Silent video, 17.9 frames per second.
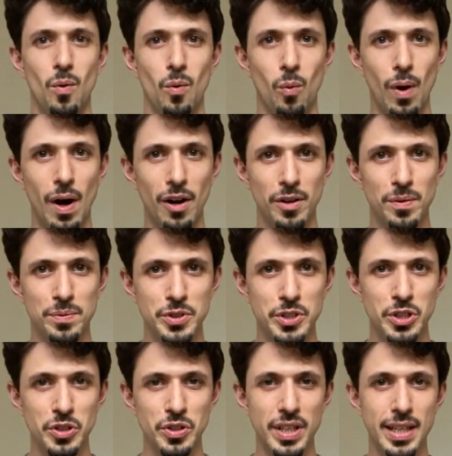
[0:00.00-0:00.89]
Welcome
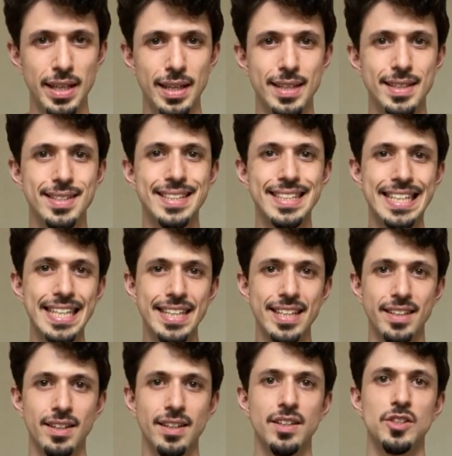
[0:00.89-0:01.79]
to the
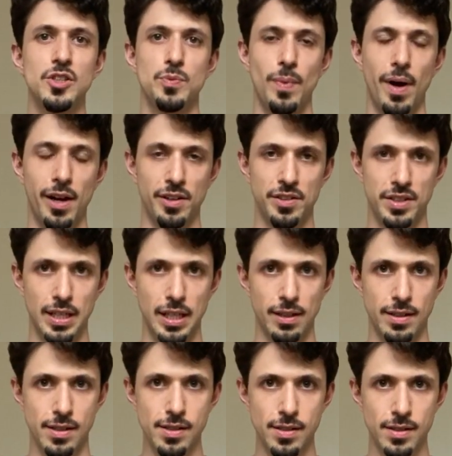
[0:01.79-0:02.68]
seated spinal
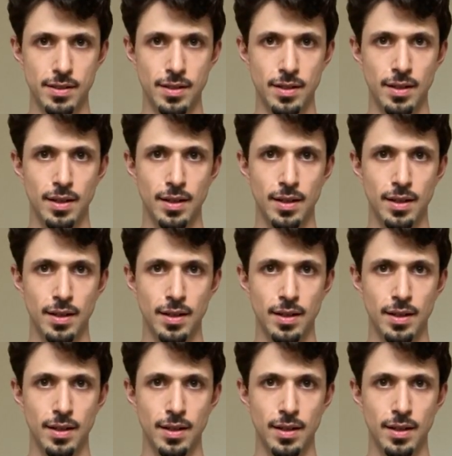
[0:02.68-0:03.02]
series.